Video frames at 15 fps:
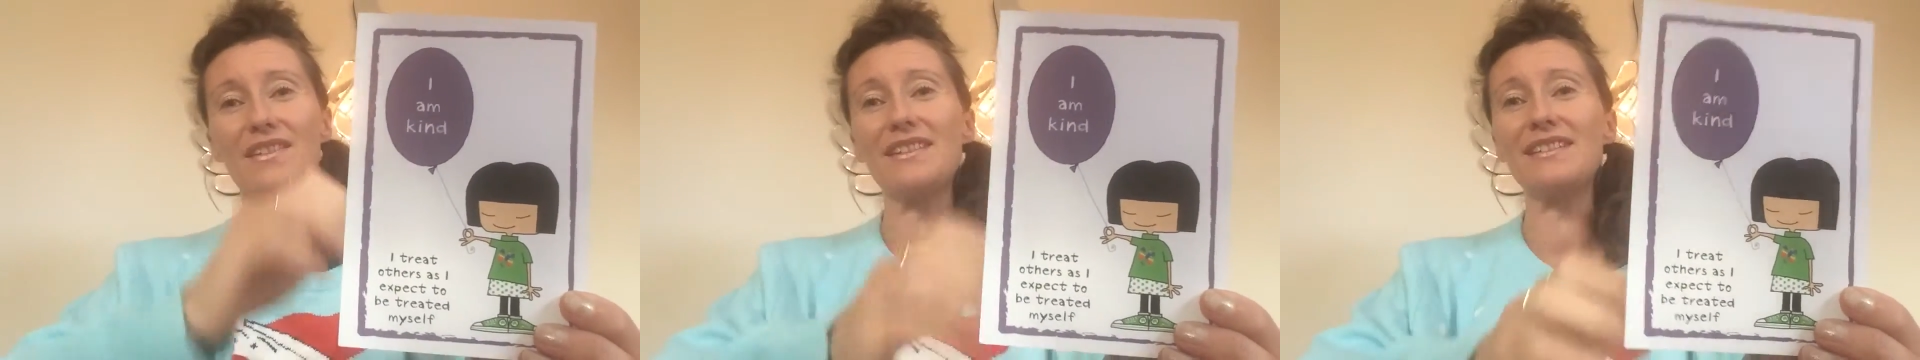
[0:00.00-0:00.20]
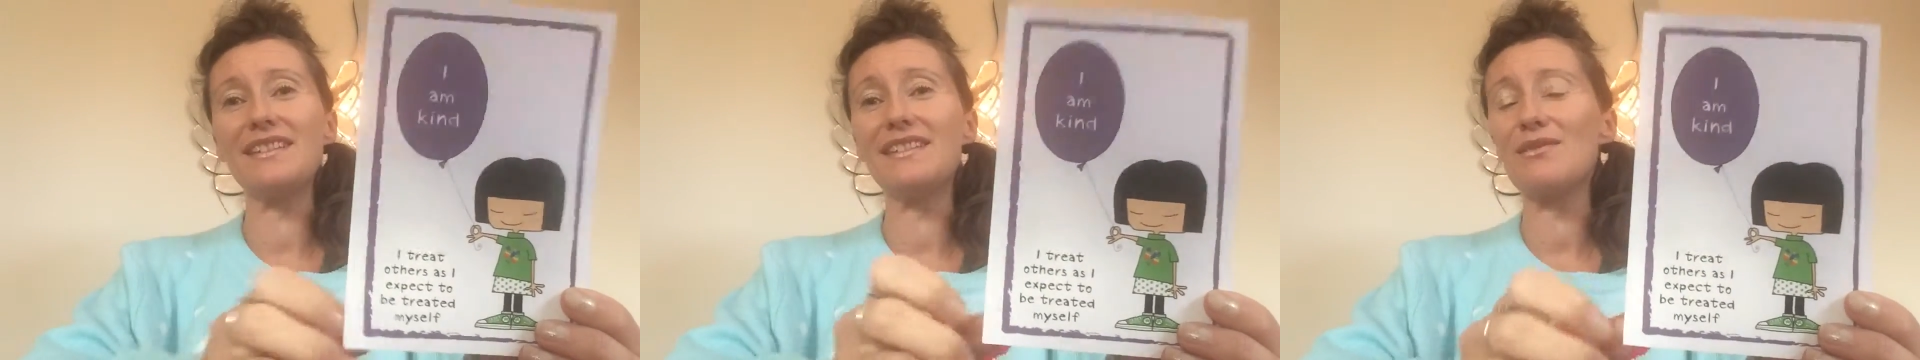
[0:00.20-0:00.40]

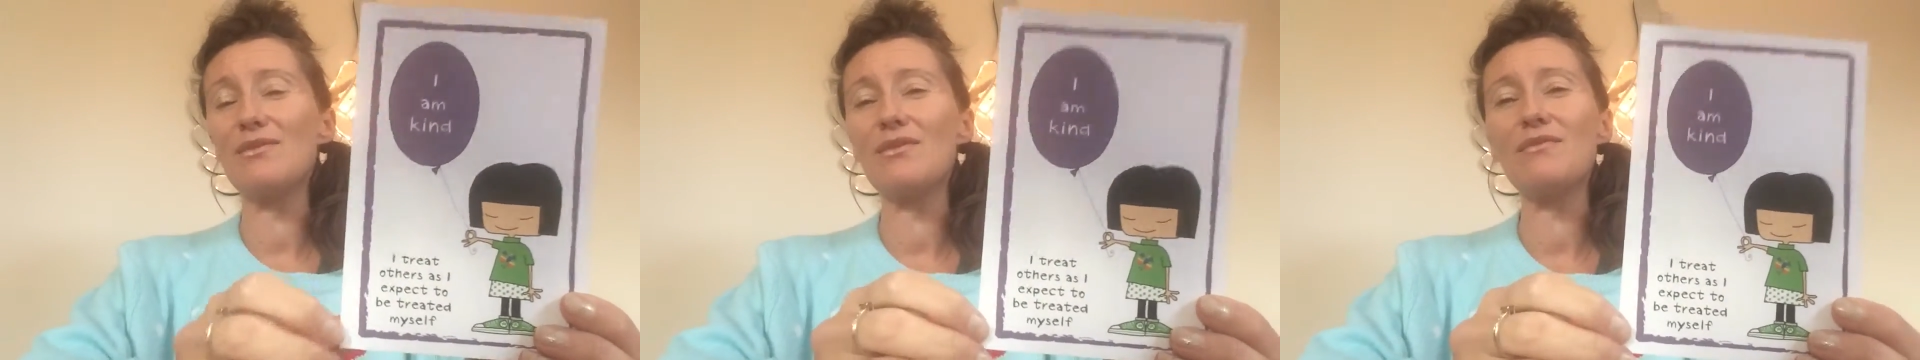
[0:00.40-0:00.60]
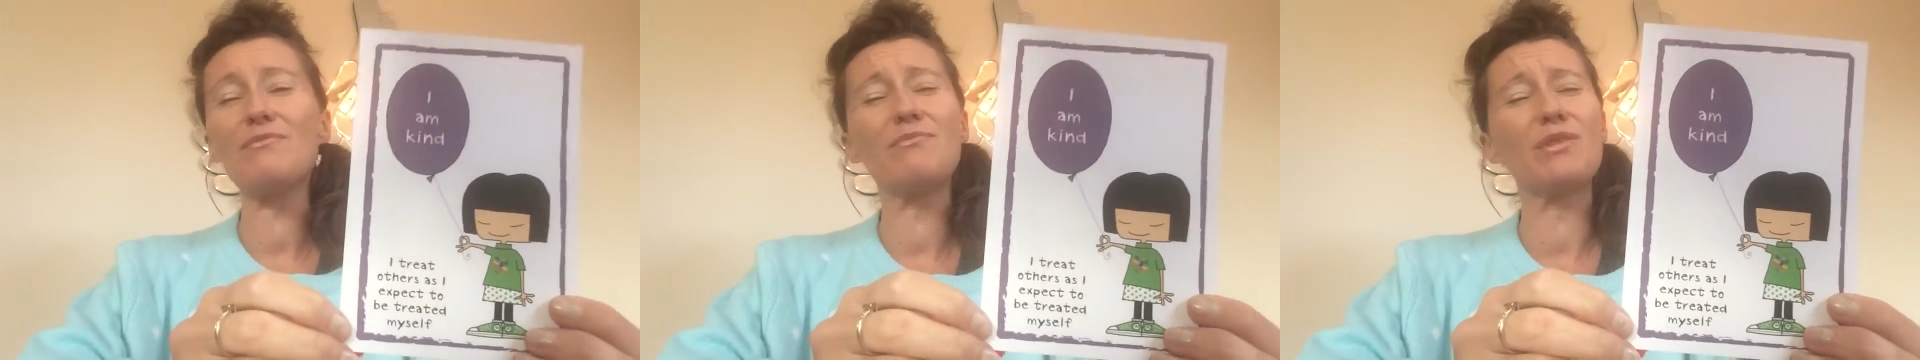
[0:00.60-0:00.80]
this is
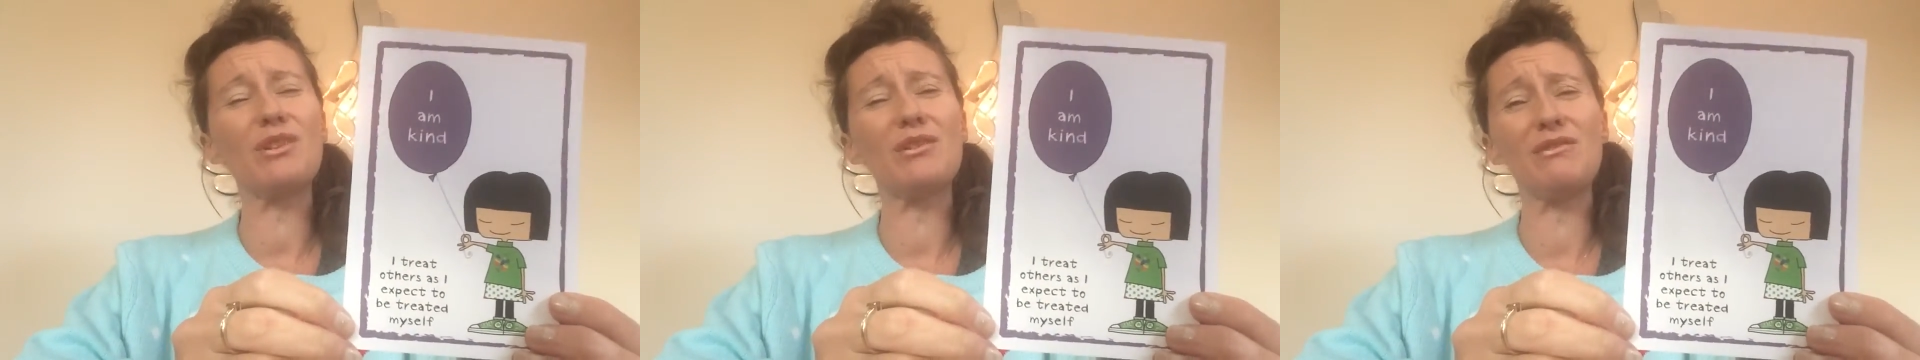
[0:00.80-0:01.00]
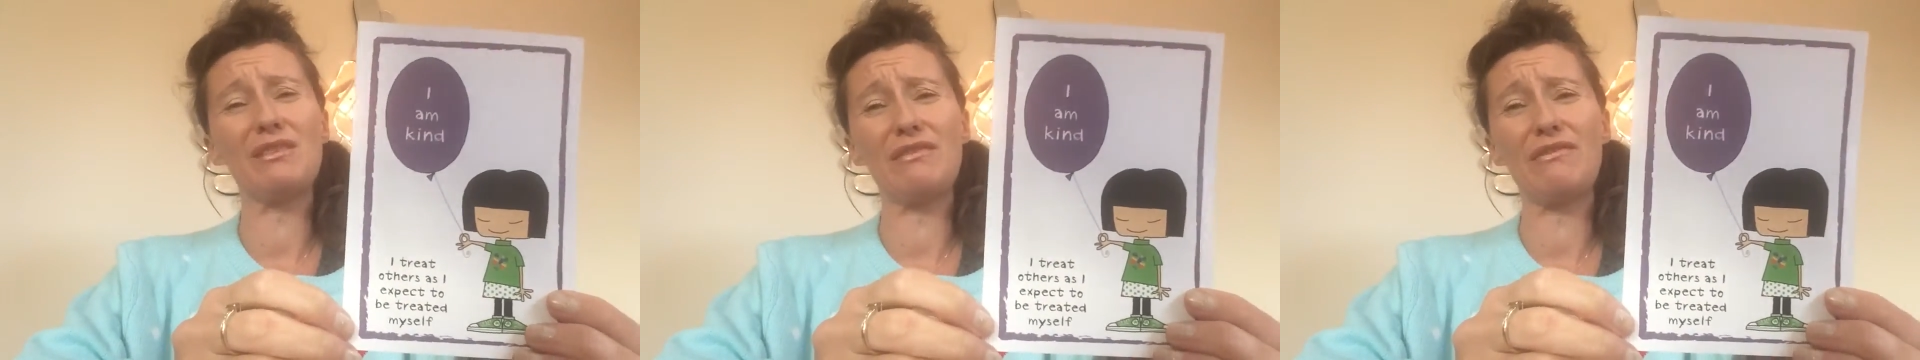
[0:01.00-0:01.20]

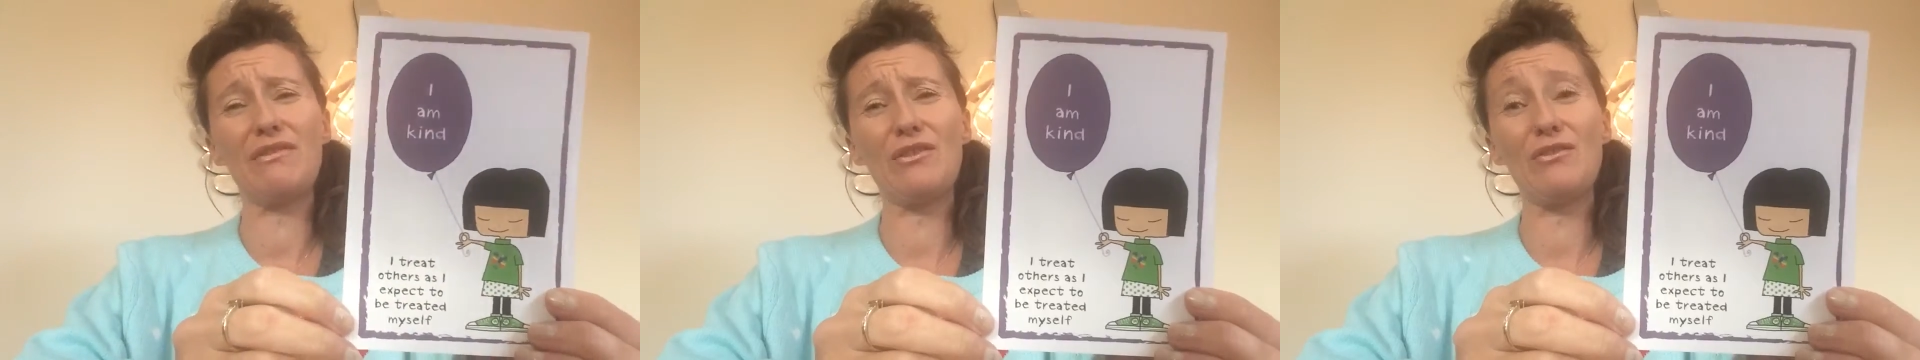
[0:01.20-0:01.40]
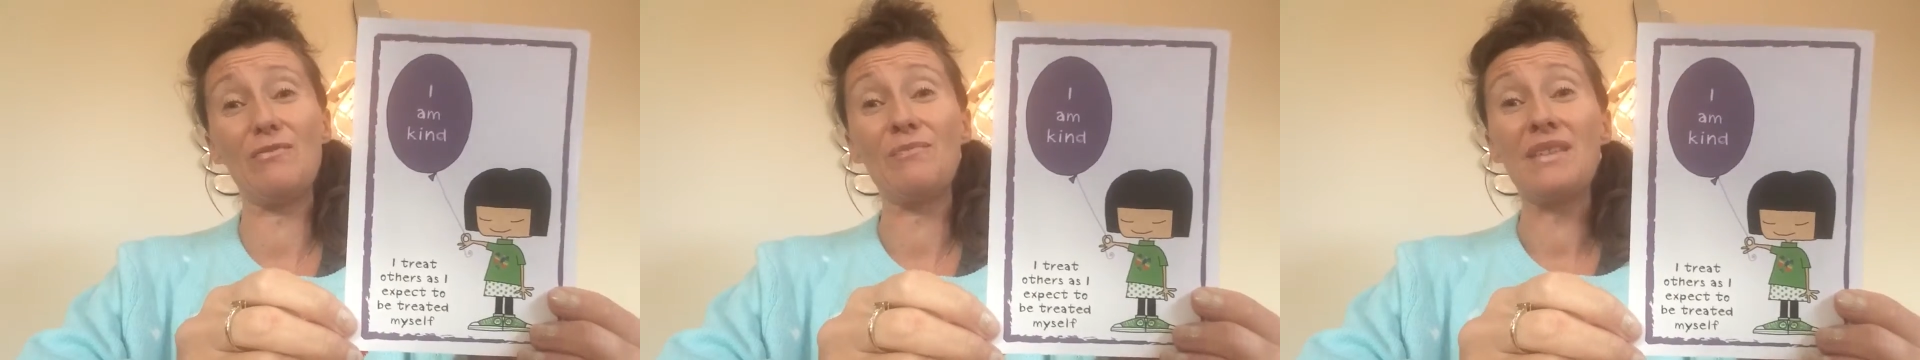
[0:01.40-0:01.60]

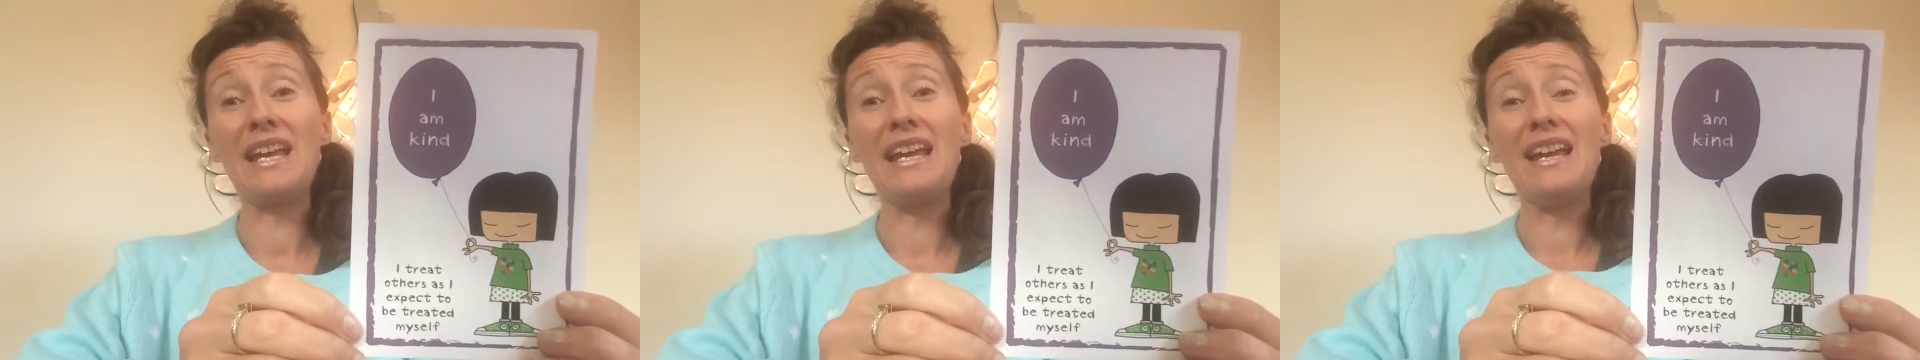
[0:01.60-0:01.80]
beautiful.